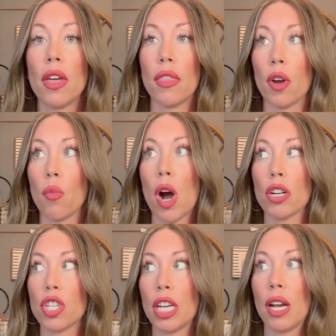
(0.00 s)
They're
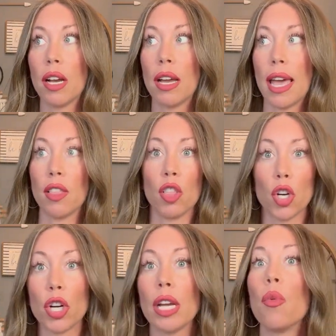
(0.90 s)
watching and
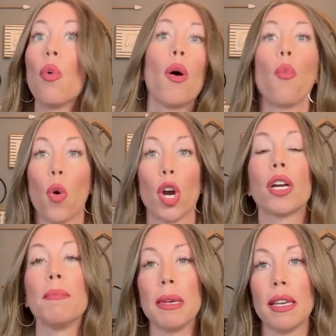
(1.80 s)
learning what
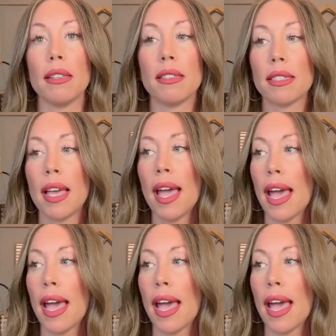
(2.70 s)
work means.